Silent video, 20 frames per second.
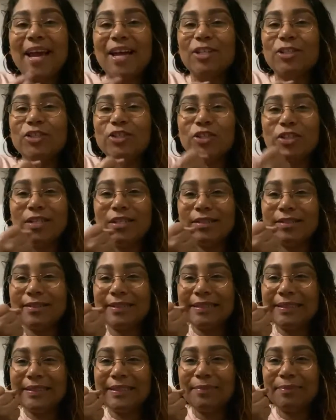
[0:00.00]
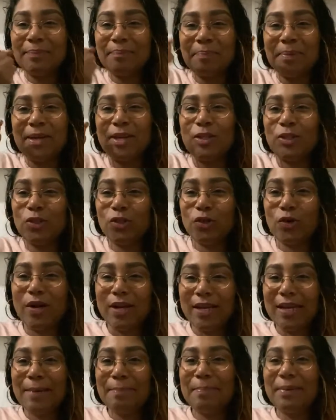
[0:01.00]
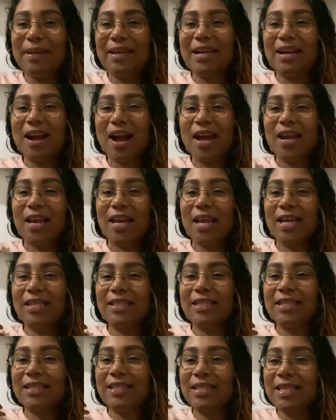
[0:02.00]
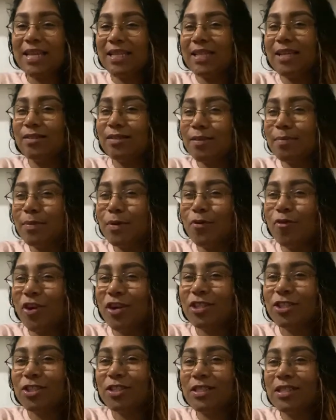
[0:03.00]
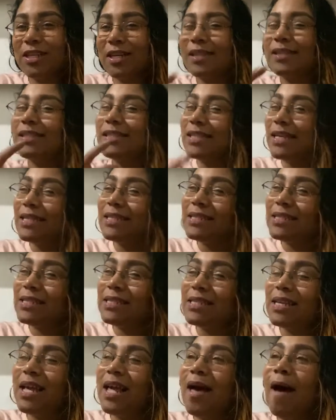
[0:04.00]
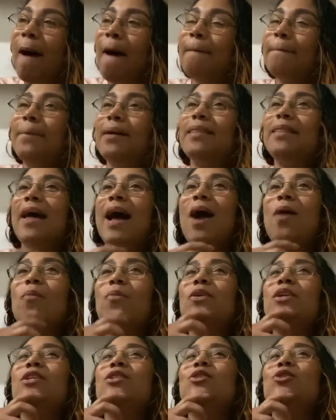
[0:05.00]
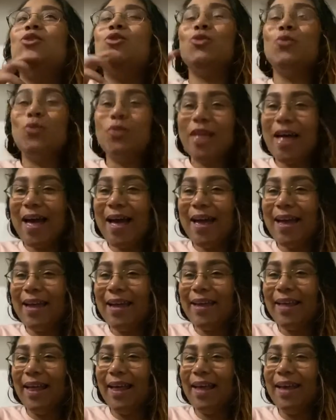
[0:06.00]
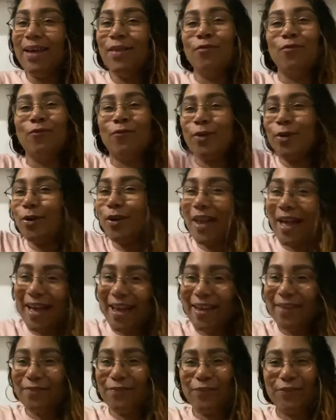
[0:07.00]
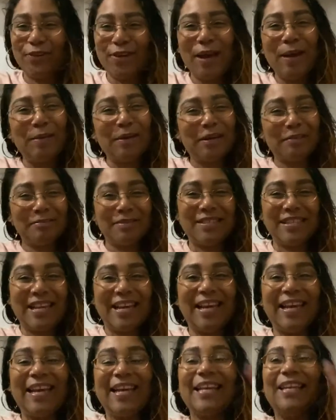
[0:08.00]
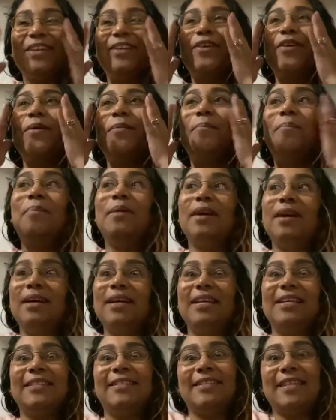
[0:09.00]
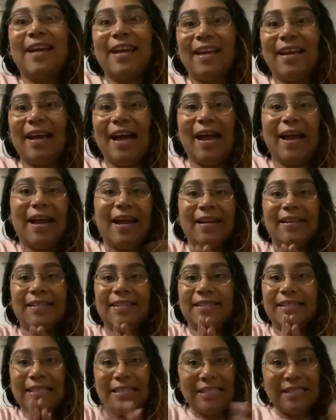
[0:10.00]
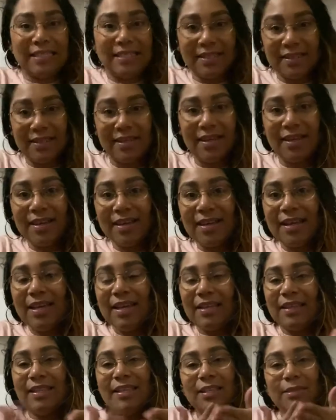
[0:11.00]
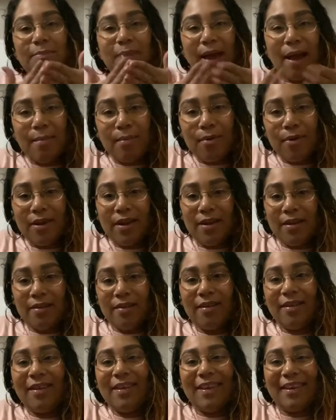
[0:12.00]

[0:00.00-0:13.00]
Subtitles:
I shouldn't be enjoying it, but it kind of like takes out some aggression in a sense. But I wouldn't do that in real life, you get what I'm saying? You know, but it's like I gotta season this bad boy here.